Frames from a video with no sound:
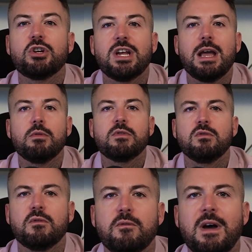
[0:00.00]
to share with you
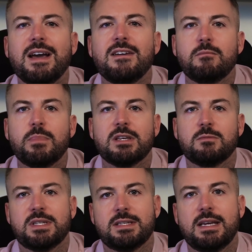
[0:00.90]
5 biggest
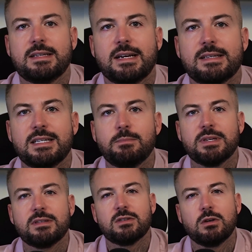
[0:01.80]
mistakes I see
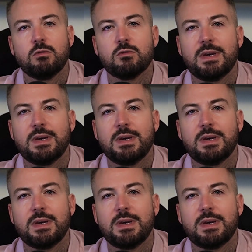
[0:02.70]
business owners